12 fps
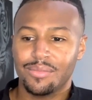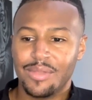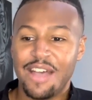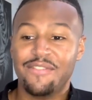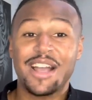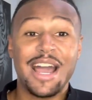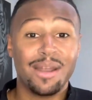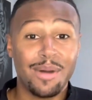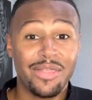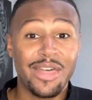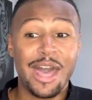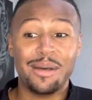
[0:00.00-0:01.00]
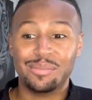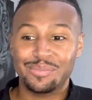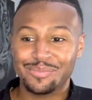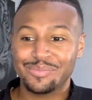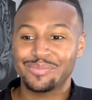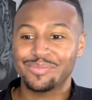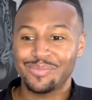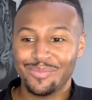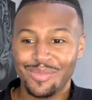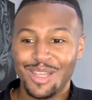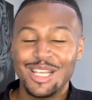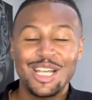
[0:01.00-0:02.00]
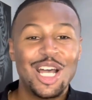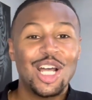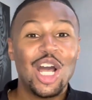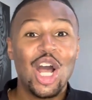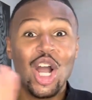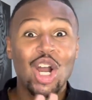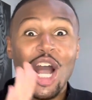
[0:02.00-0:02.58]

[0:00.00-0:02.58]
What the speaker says: I forgot about that. Her